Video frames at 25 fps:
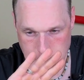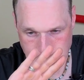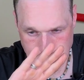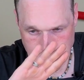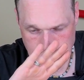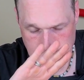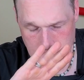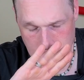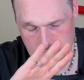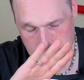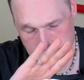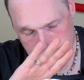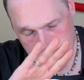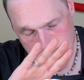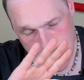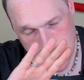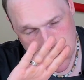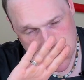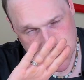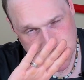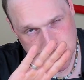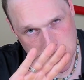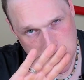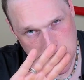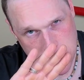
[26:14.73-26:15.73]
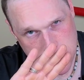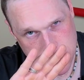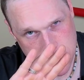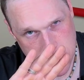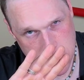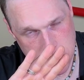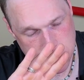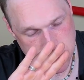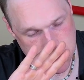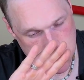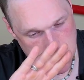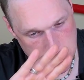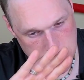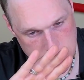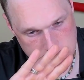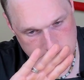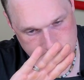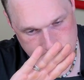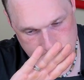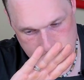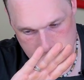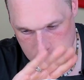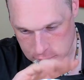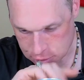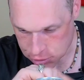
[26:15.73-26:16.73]
That last bite there was way
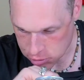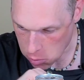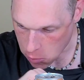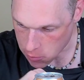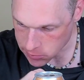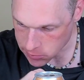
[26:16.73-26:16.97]
too much.